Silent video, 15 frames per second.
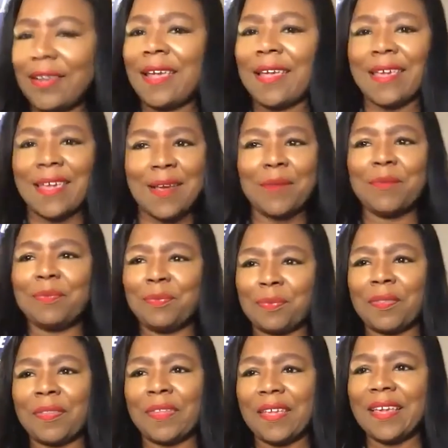get behind
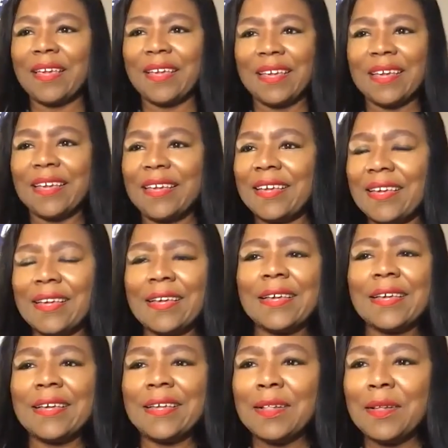them and you'd be
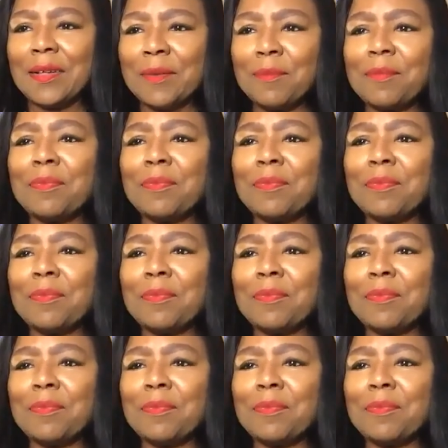so, if you,